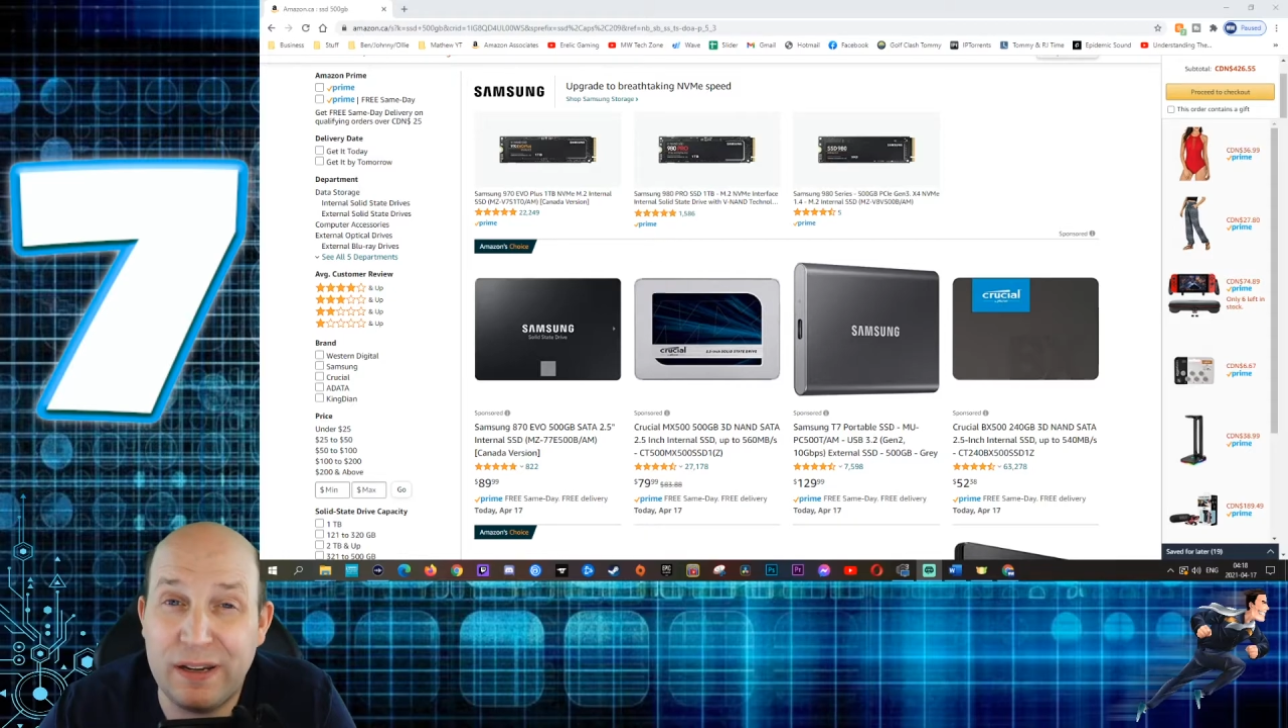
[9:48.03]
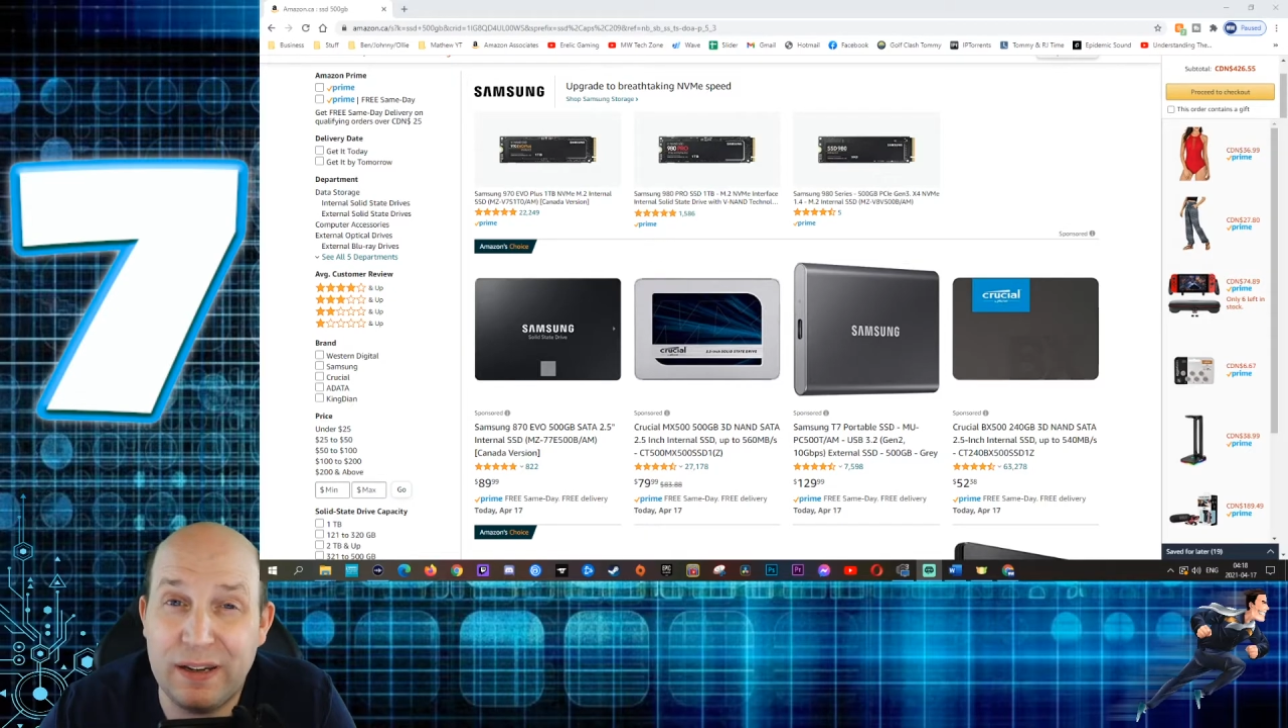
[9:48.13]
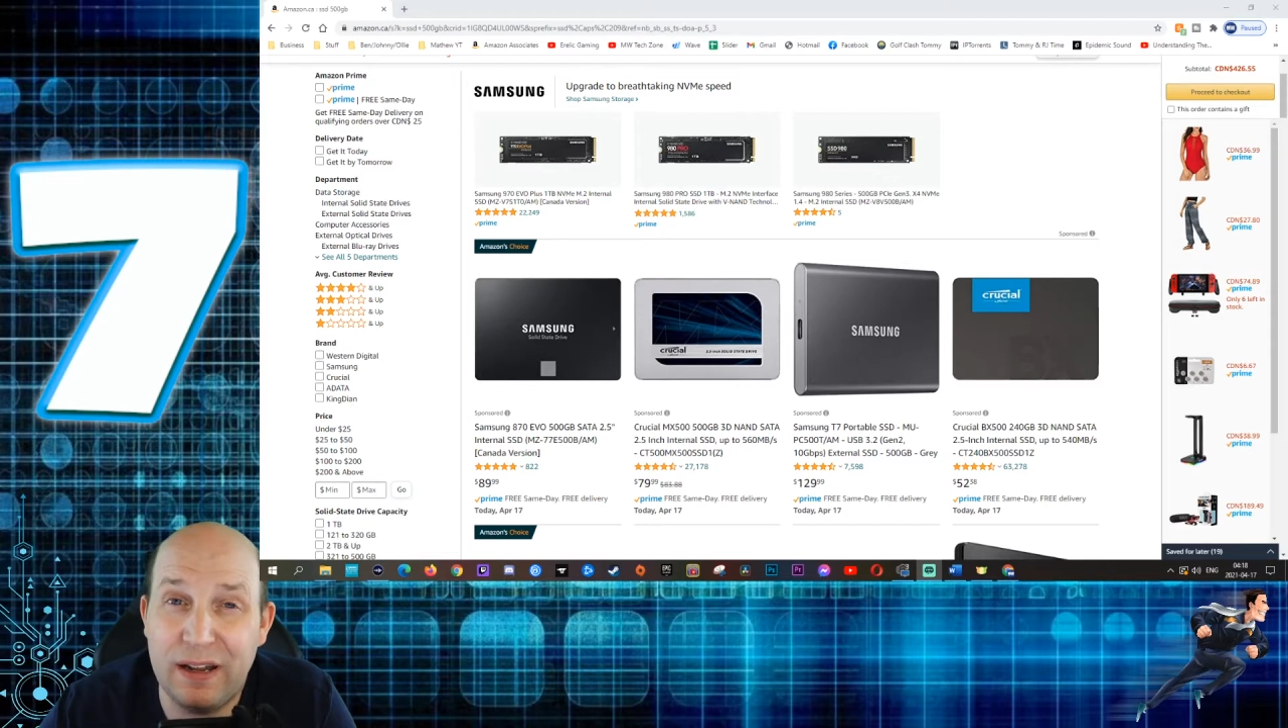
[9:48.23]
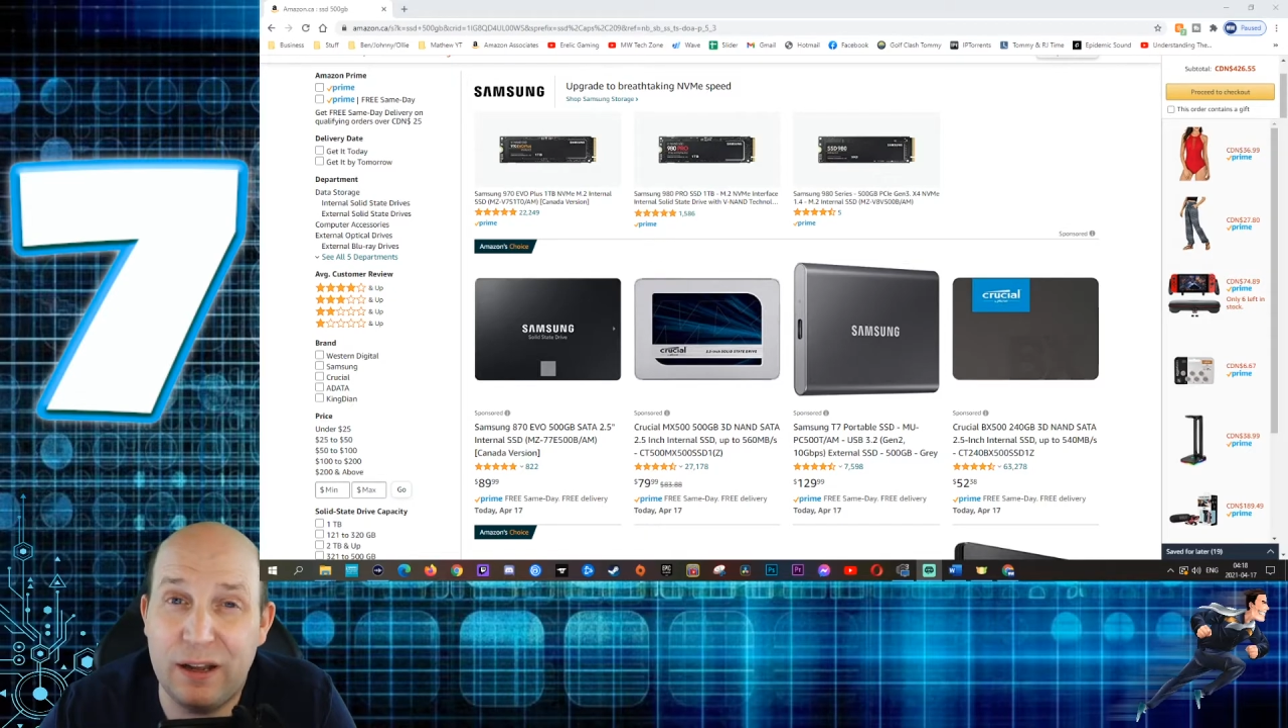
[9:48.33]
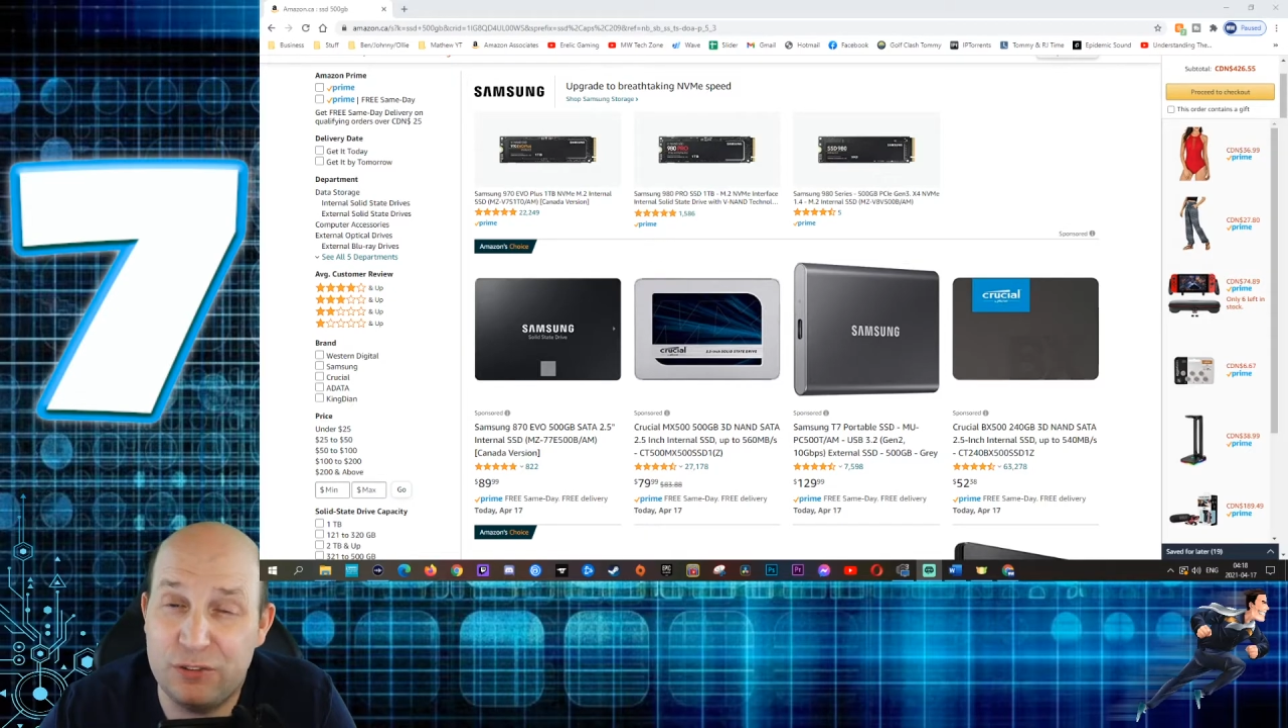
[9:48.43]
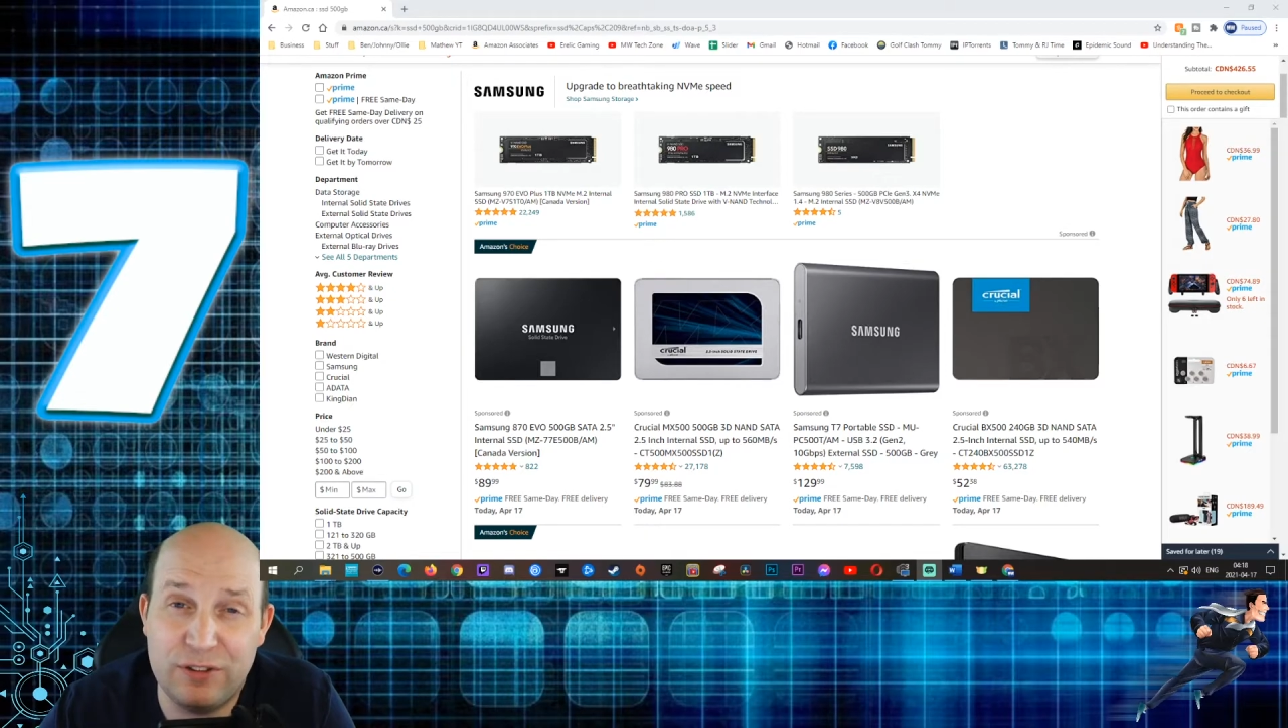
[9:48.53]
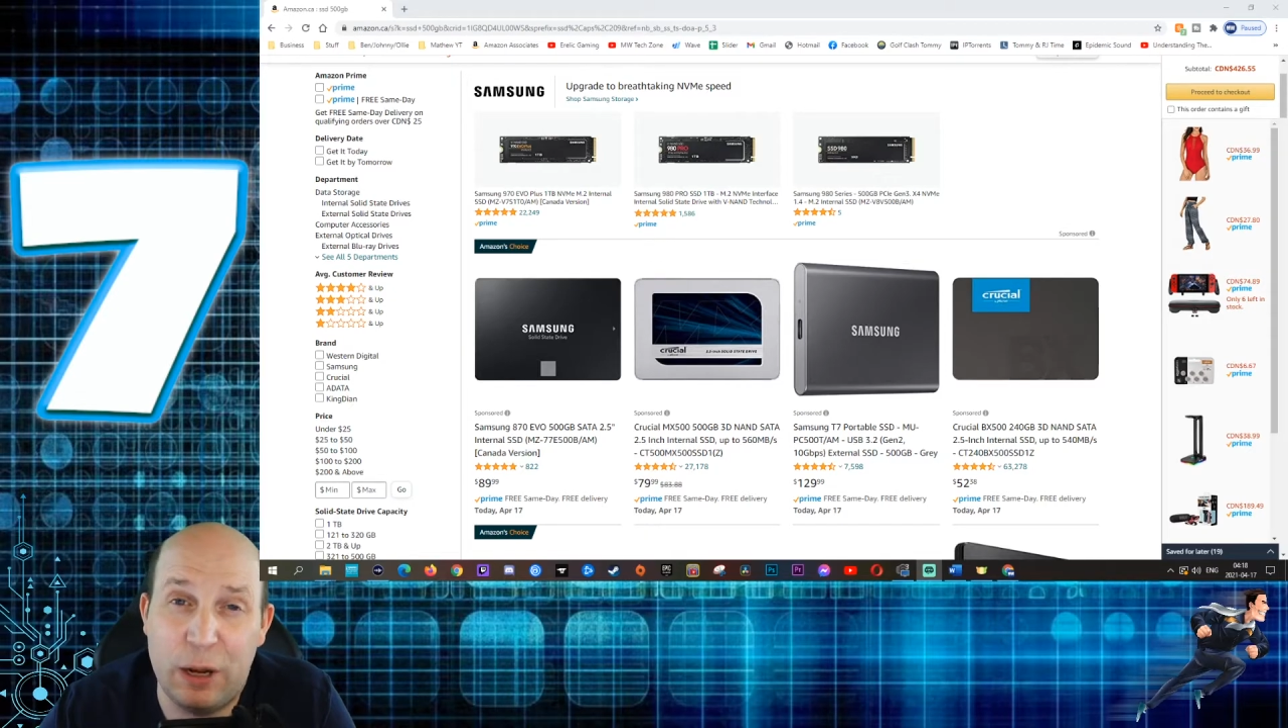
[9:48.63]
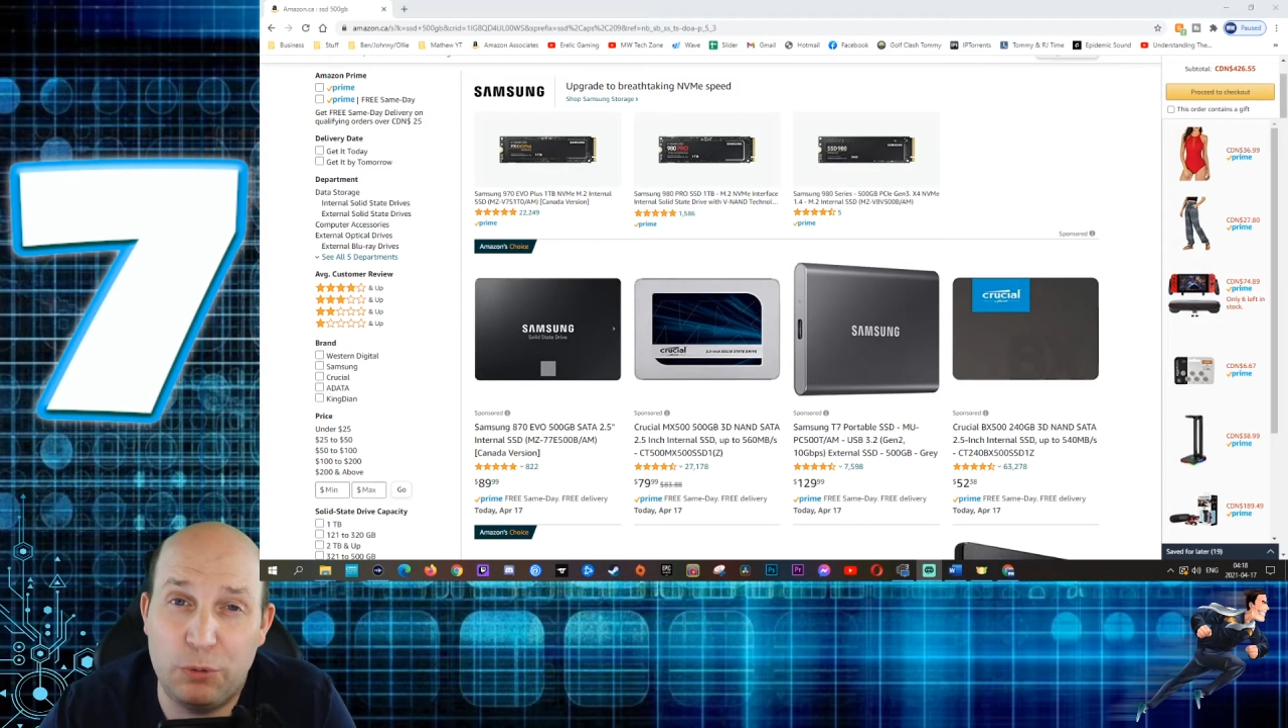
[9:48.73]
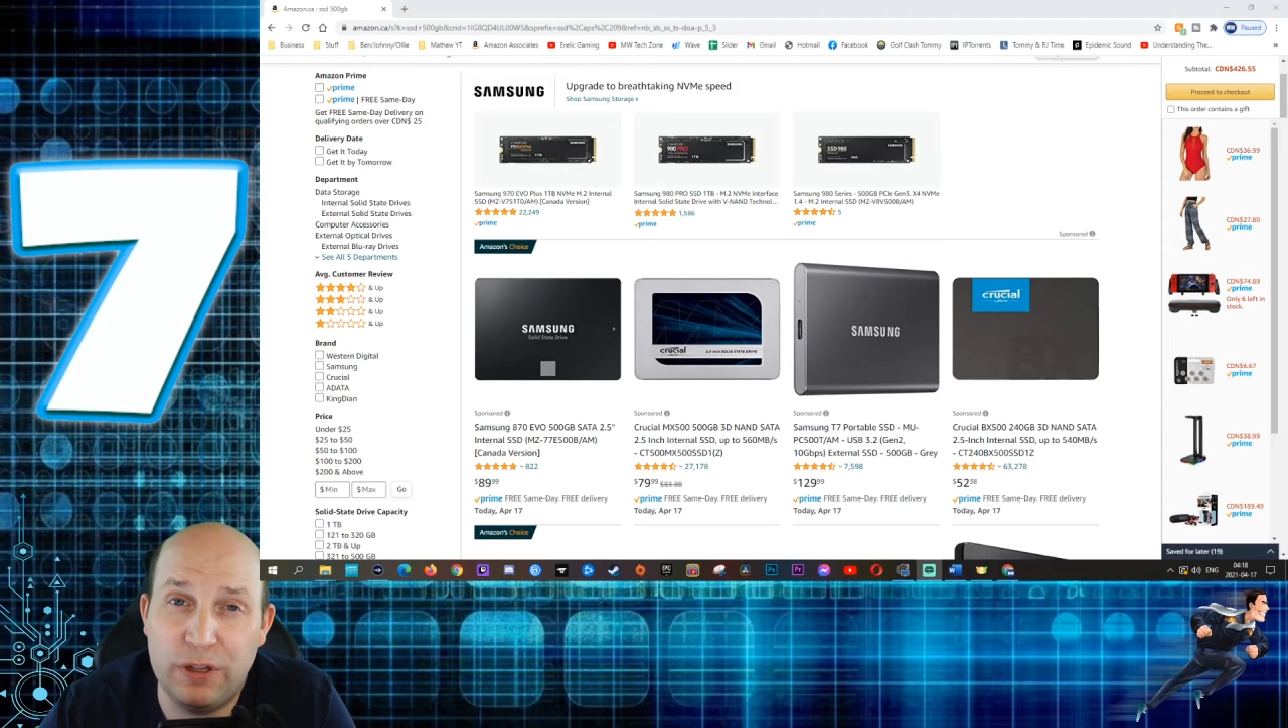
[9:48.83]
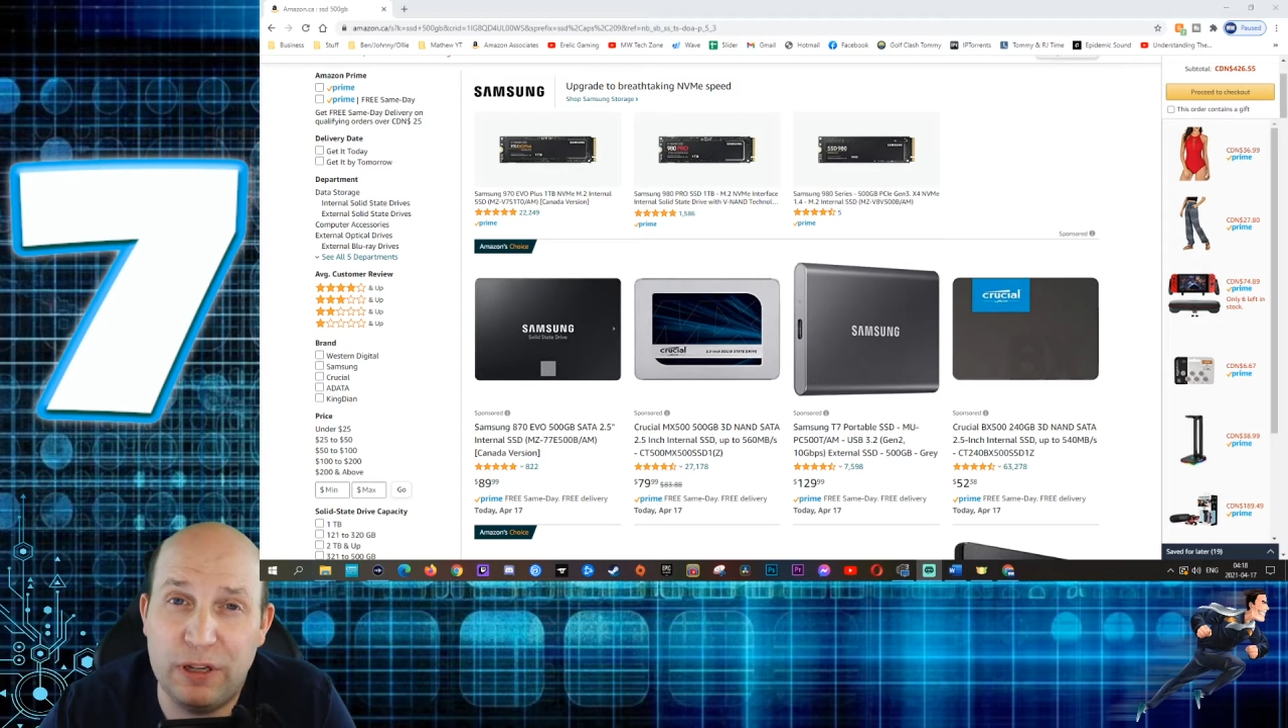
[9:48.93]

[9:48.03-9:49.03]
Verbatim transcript: astounding